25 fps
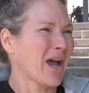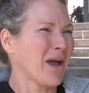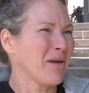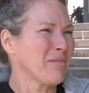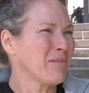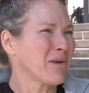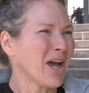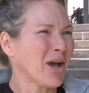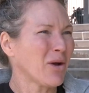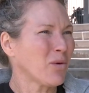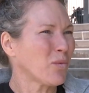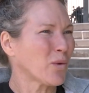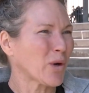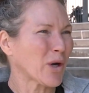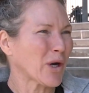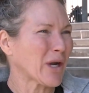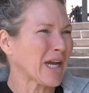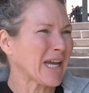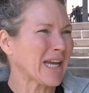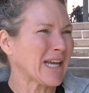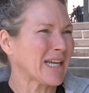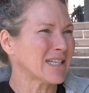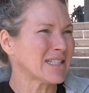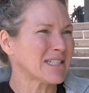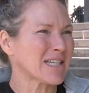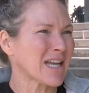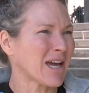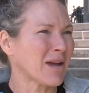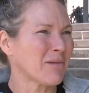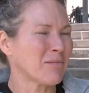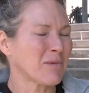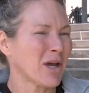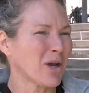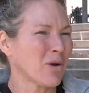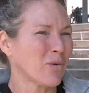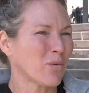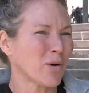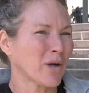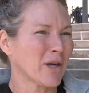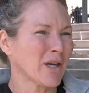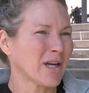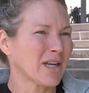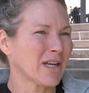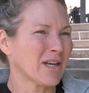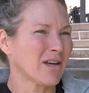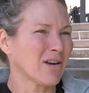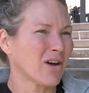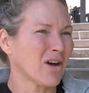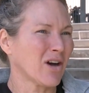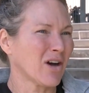I'm not worried. I'm not
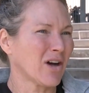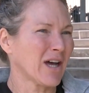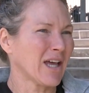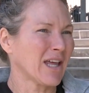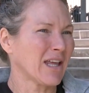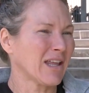worried at all.